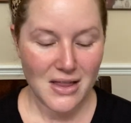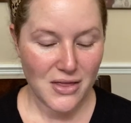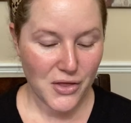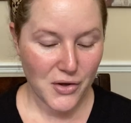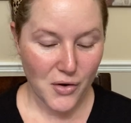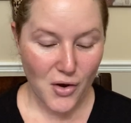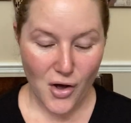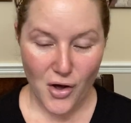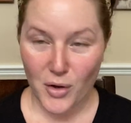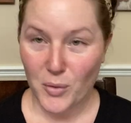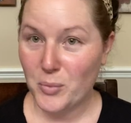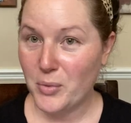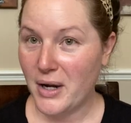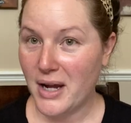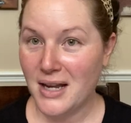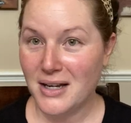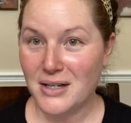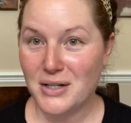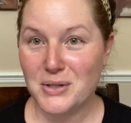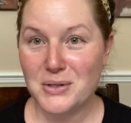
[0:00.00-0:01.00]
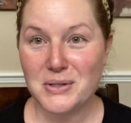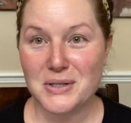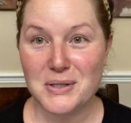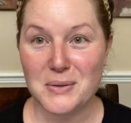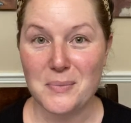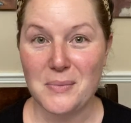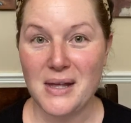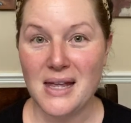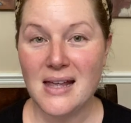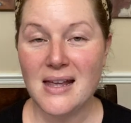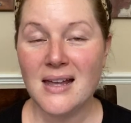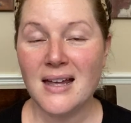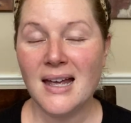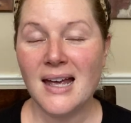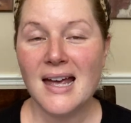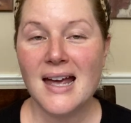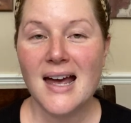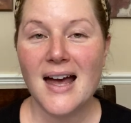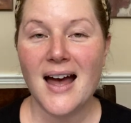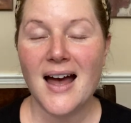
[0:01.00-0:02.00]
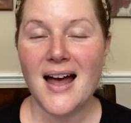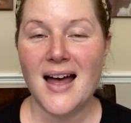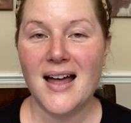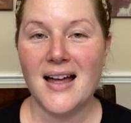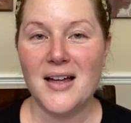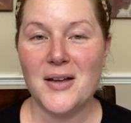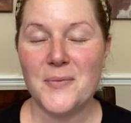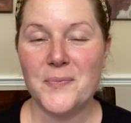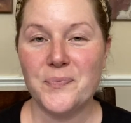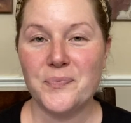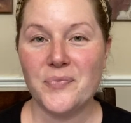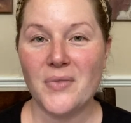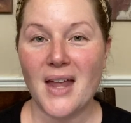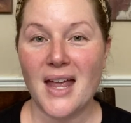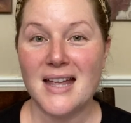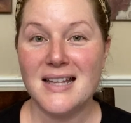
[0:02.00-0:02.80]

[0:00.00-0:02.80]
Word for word: They're all brand new to me. Um,